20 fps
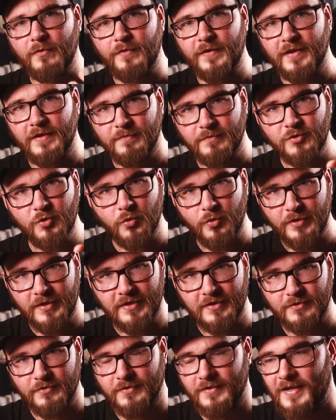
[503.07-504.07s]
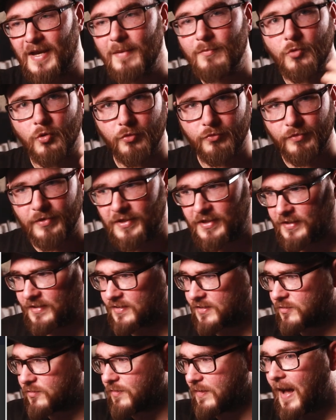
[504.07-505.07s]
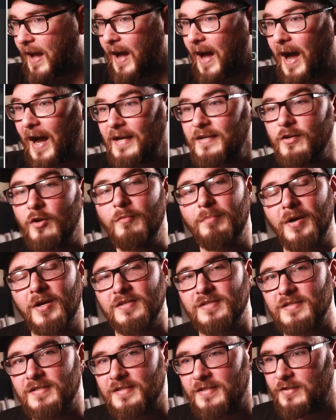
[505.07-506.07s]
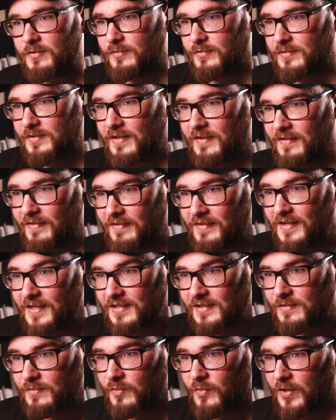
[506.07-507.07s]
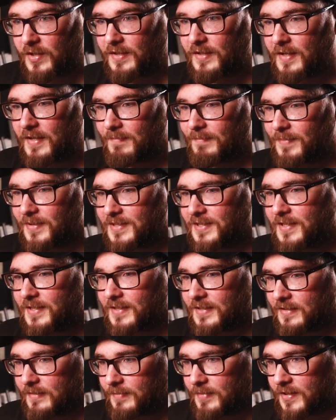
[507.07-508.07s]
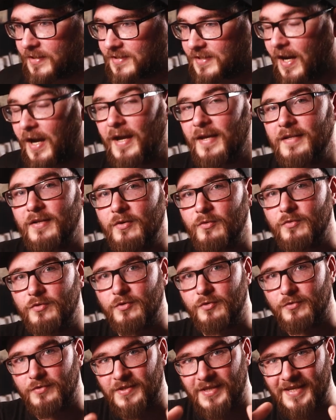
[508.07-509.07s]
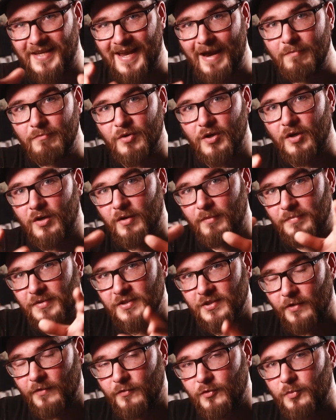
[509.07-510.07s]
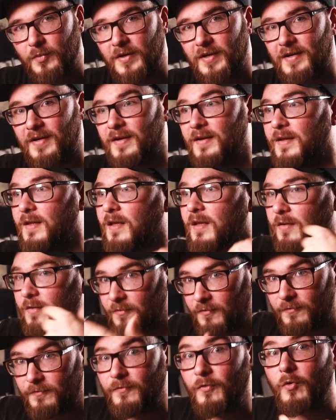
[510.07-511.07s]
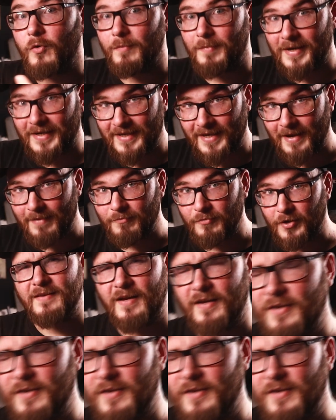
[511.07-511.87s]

they're talking to the camera or reading a script. I don't personally use this one in particular because I don't use the Camera Hub software for my camera. I